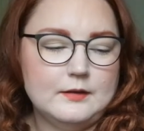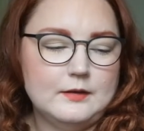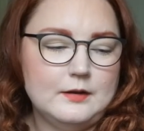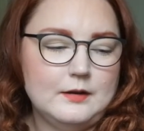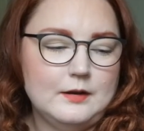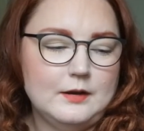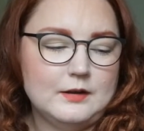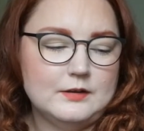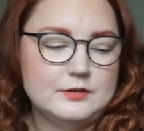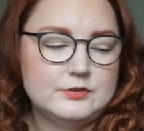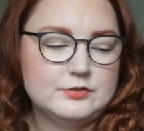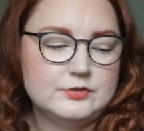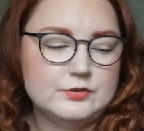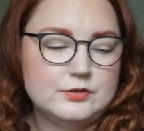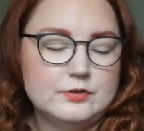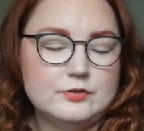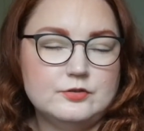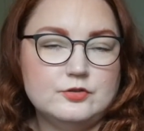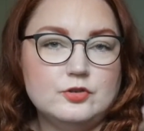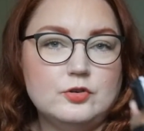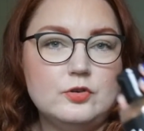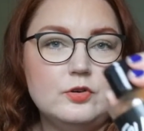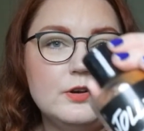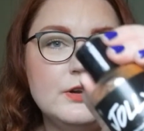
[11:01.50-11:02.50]
Lush
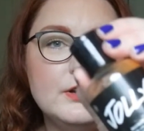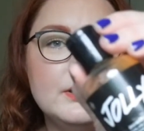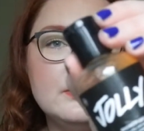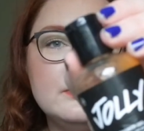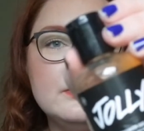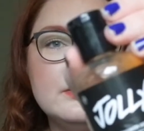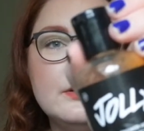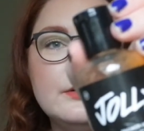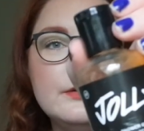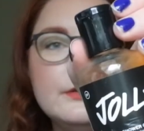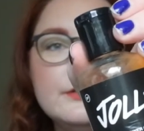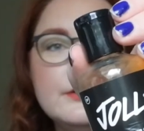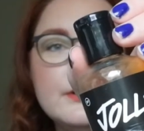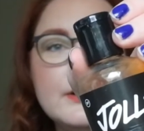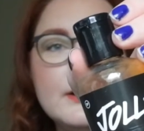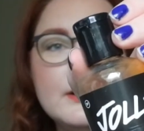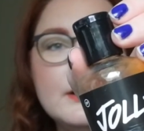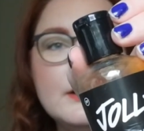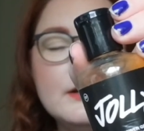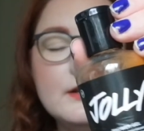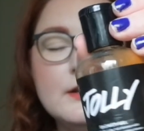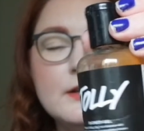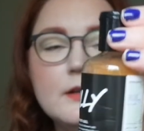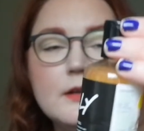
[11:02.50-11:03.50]
Jolly Shower
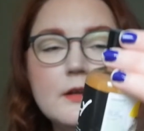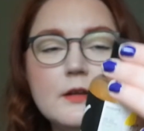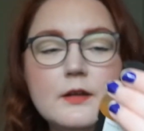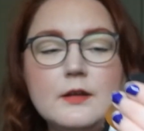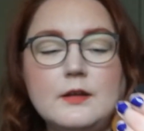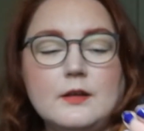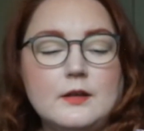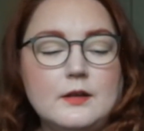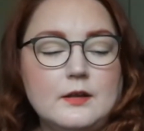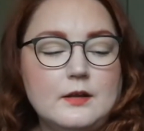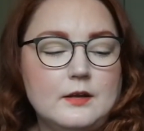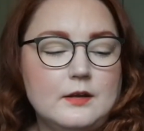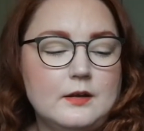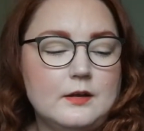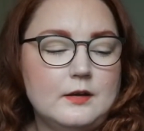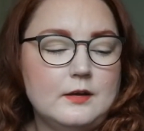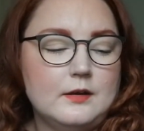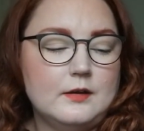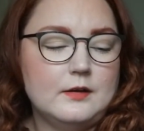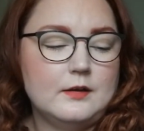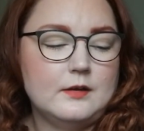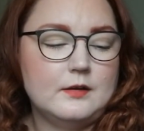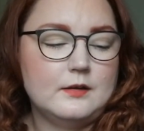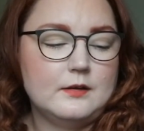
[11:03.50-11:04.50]
Gel.
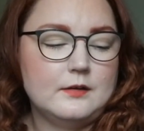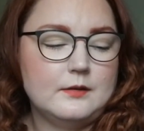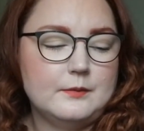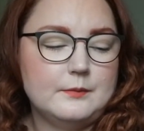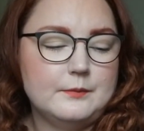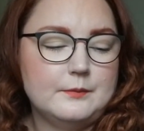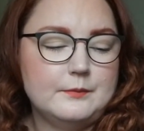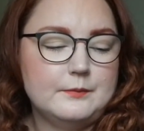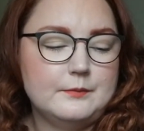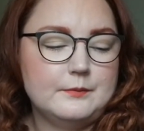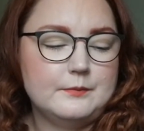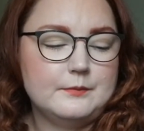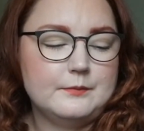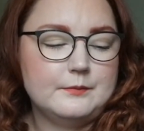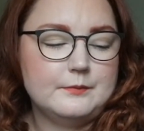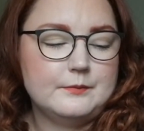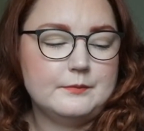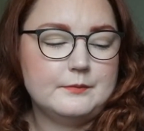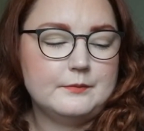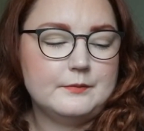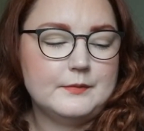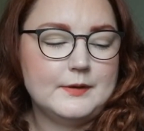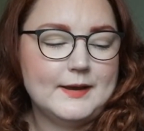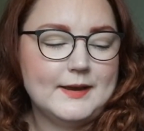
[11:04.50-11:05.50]

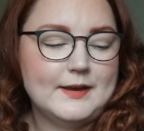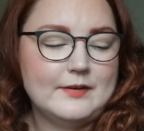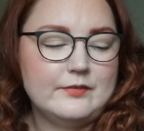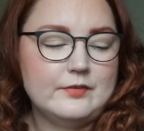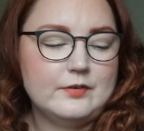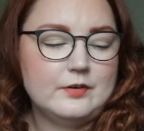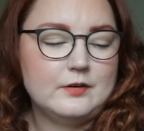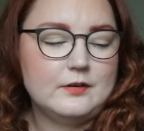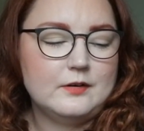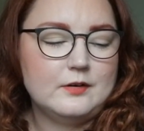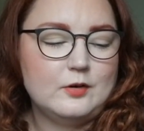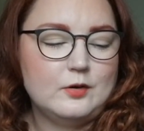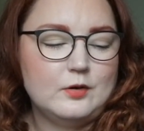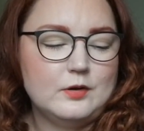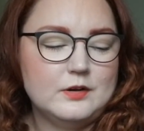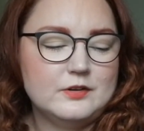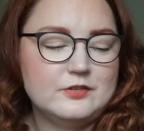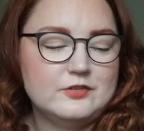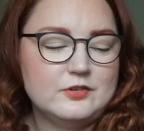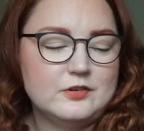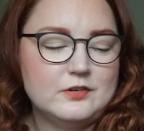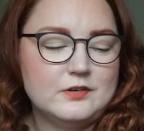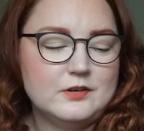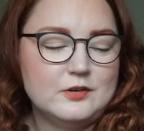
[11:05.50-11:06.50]
Have a Holly
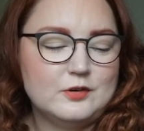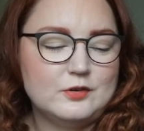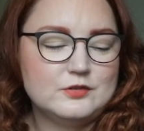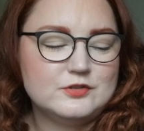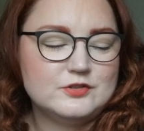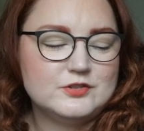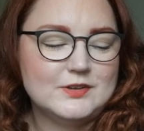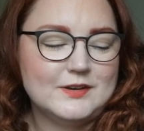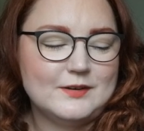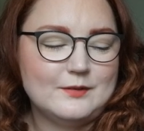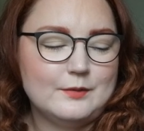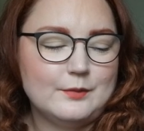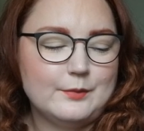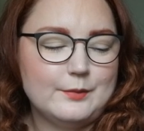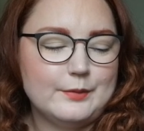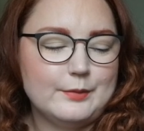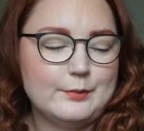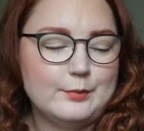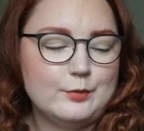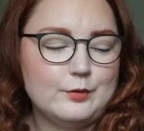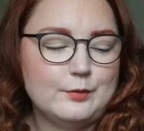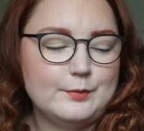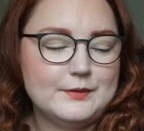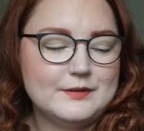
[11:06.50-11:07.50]
Jolly hot shower with
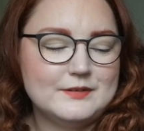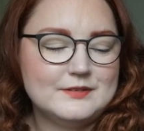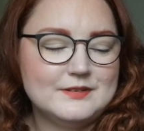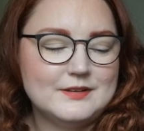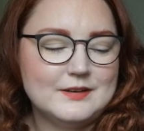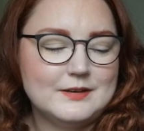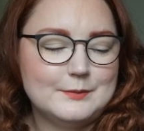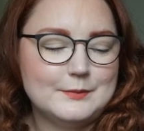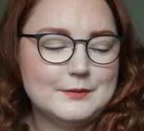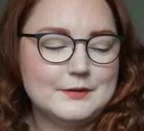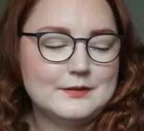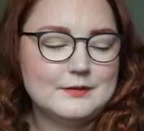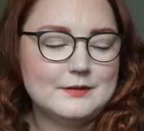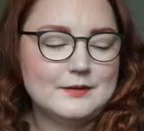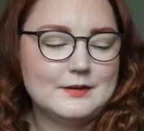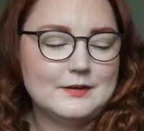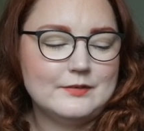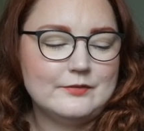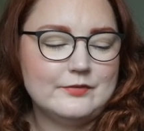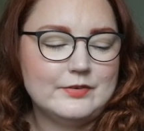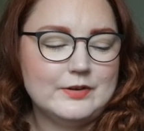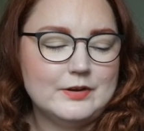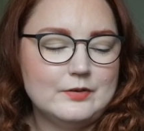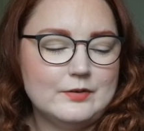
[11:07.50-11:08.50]
warming cinnamon,
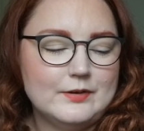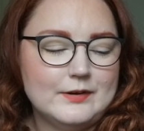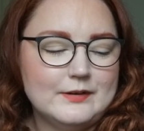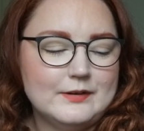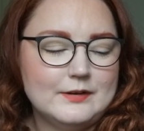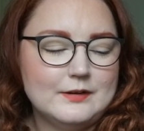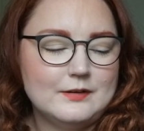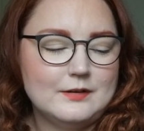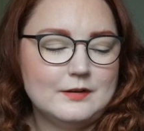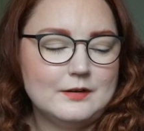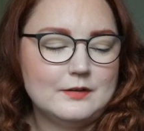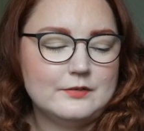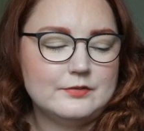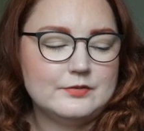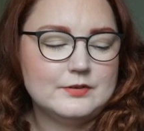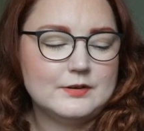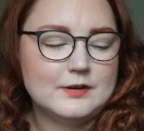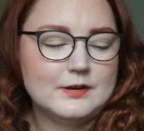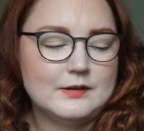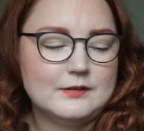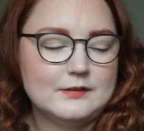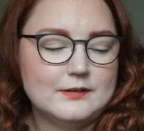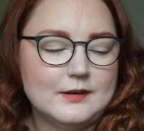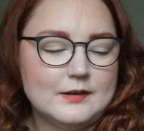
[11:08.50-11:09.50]
invigorating cloves
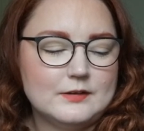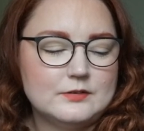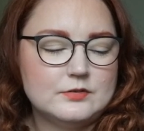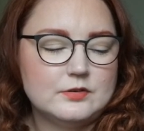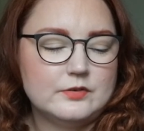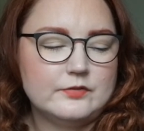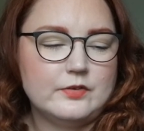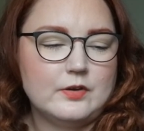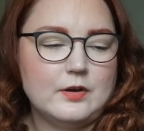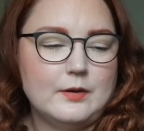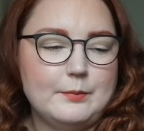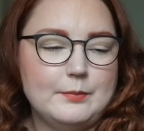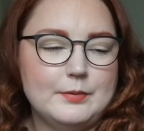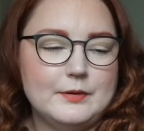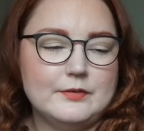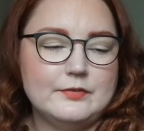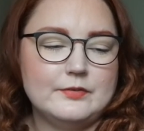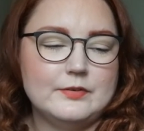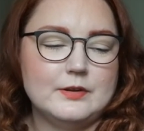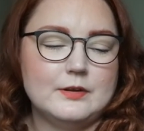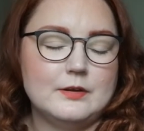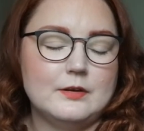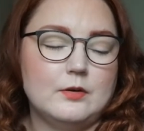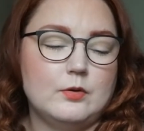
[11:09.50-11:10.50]
and a dash of
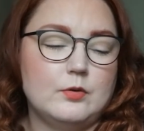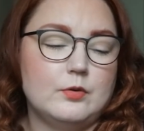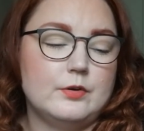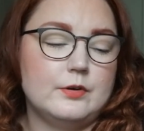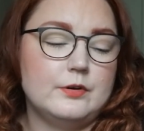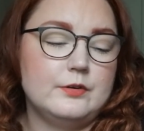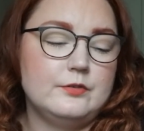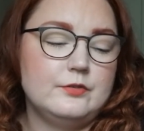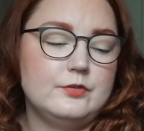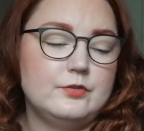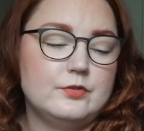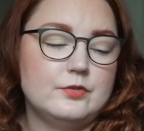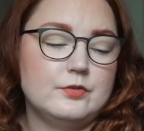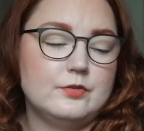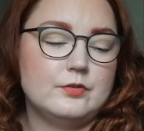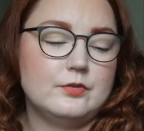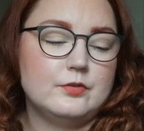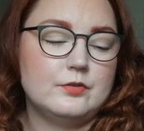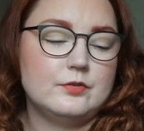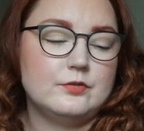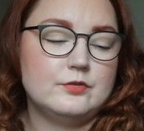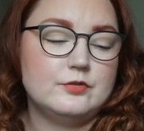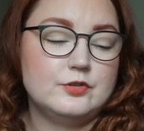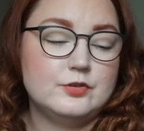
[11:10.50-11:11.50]
uplifting orange
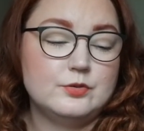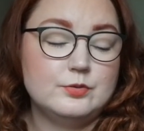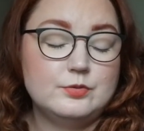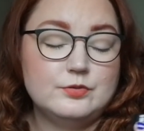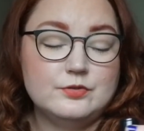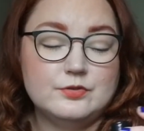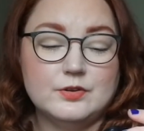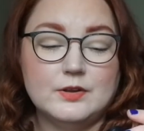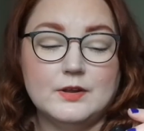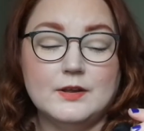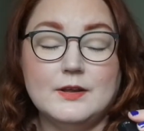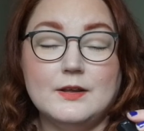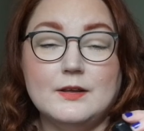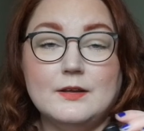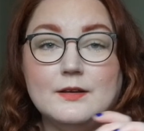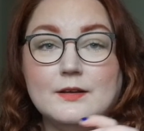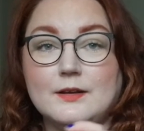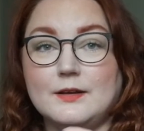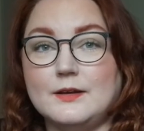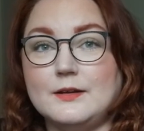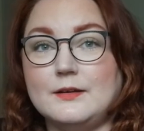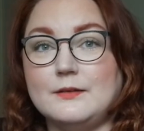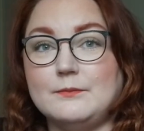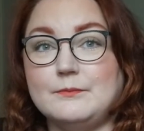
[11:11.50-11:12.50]
juice.
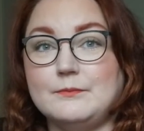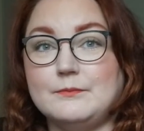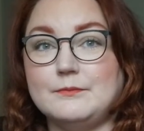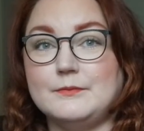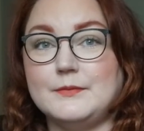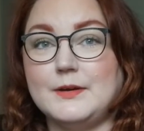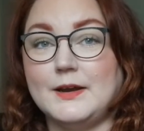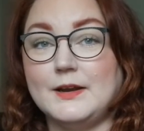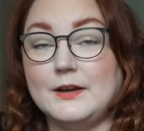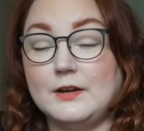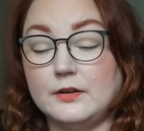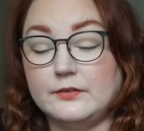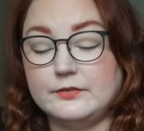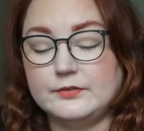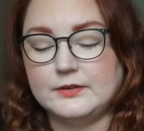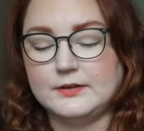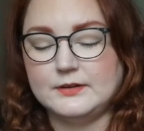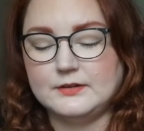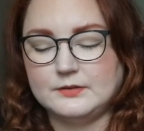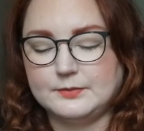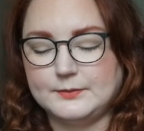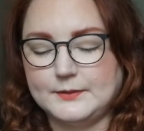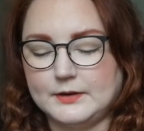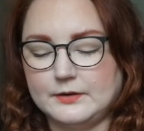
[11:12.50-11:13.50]
I love
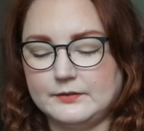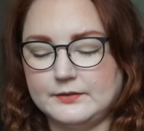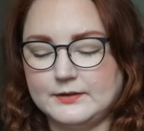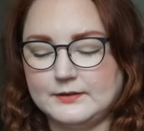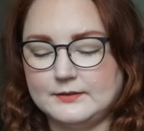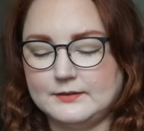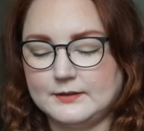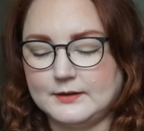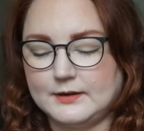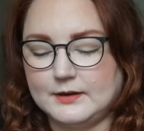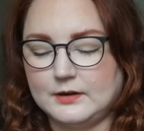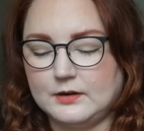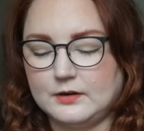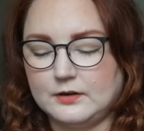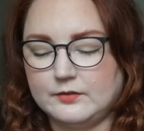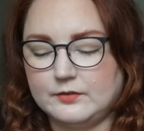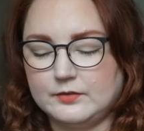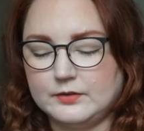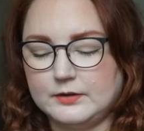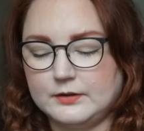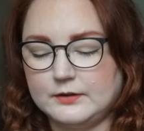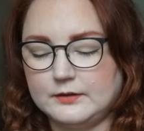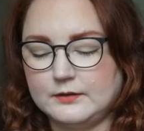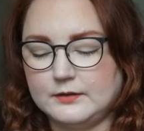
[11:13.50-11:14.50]
the smell of this, and I
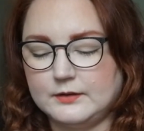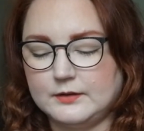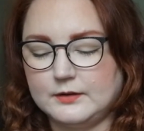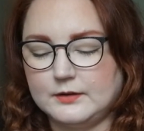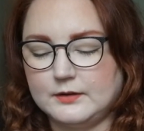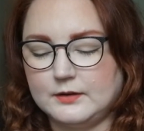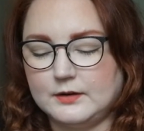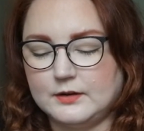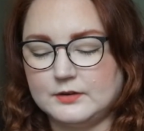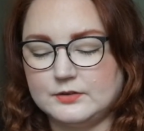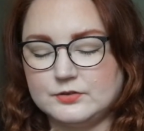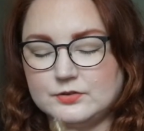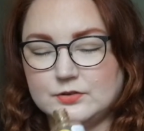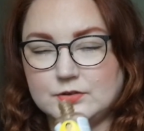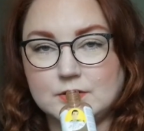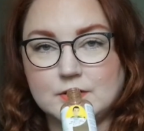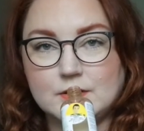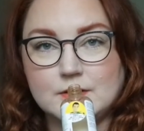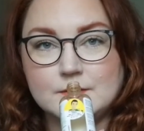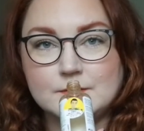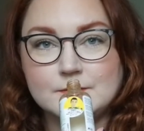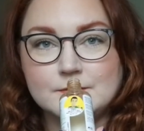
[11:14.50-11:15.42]
loved Lush.